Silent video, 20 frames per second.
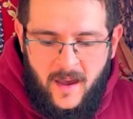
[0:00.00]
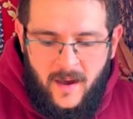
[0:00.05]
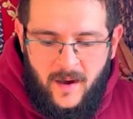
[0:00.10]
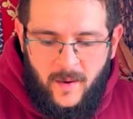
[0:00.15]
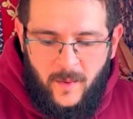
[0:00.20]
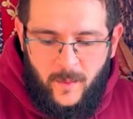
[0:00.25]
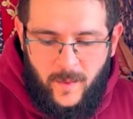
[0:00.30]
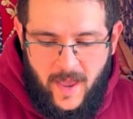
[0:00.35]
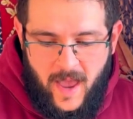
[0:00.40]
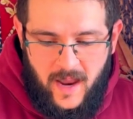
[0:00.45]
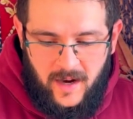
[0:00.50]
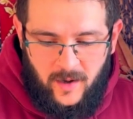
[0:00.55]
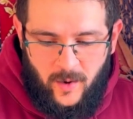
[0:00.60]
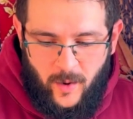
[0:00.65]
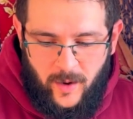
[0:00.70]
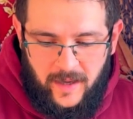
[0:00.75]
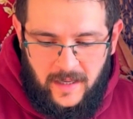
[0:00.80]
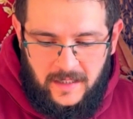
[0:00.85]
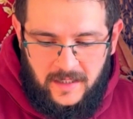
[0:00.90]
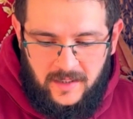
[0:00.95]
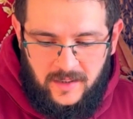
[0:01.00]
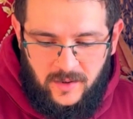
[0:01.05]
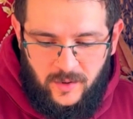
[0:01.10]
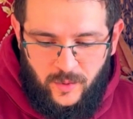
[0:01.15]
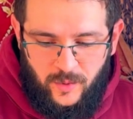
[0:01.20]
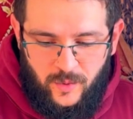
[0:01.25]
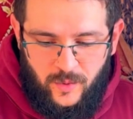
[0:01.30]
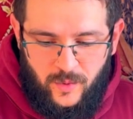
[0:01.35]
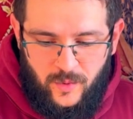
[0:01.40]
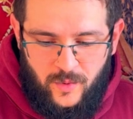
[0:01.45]
we are going
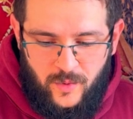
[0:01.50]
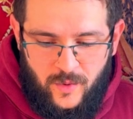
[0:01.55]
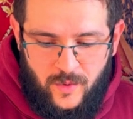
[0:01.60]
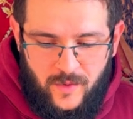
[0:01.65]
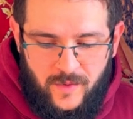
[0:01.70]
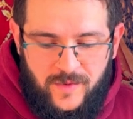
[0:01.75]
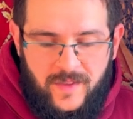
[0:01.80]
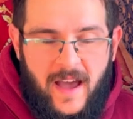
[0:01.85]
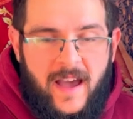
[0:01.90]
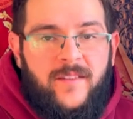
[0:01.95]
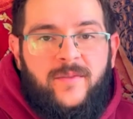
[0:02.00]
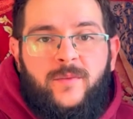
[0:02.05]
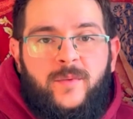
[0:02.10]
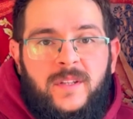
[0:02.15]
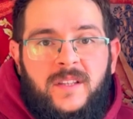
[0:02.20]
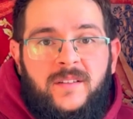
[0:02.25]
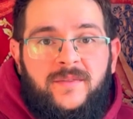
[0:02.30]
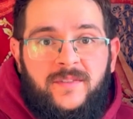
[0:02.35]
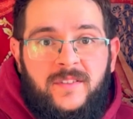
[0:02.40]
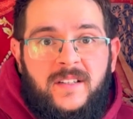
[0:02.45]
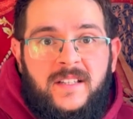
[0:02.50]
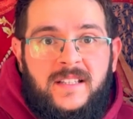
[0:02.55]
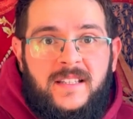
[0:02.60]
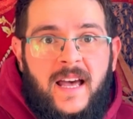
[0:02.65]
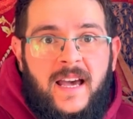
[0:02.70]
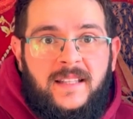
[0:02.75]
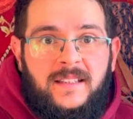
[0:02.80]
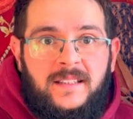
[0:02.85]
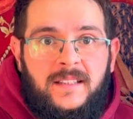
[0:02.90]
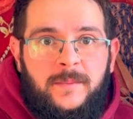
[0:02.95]
to dive with the first
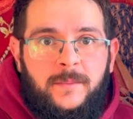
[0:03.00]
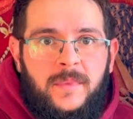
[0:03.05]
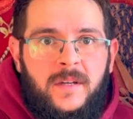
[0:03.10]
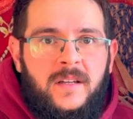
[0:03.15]
item.